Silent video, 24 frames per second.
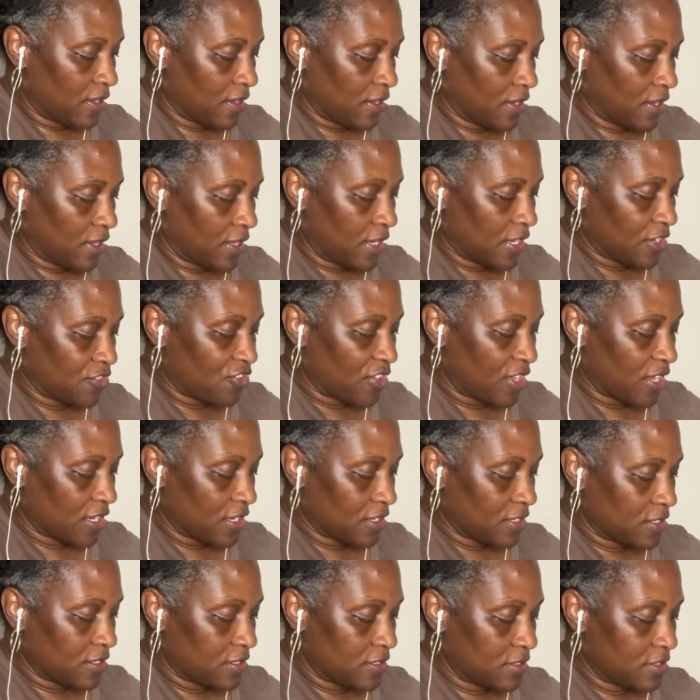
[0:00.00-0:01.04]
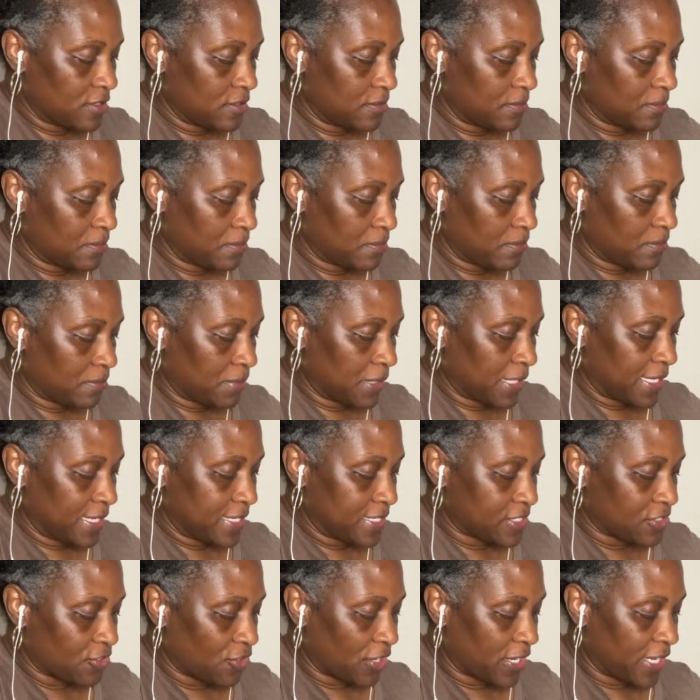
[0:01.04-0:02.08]
And I try to plant as
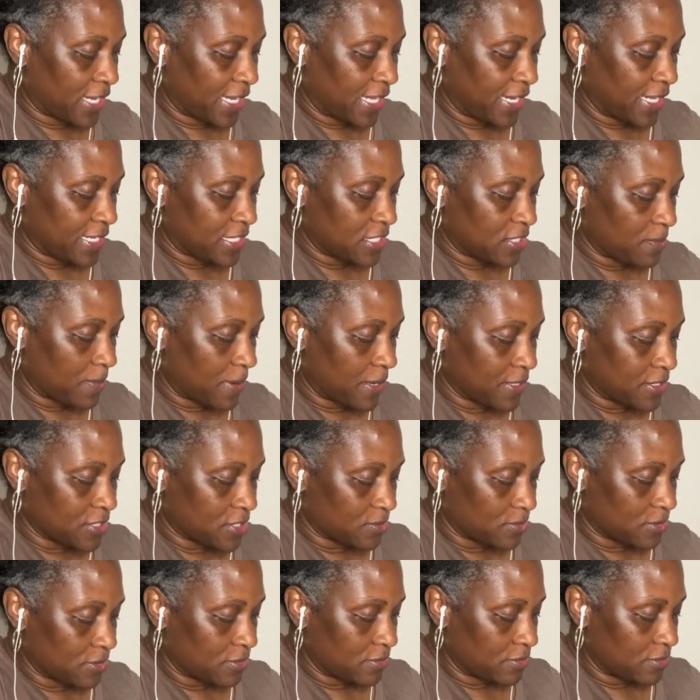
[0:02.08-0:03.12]
organic as possible.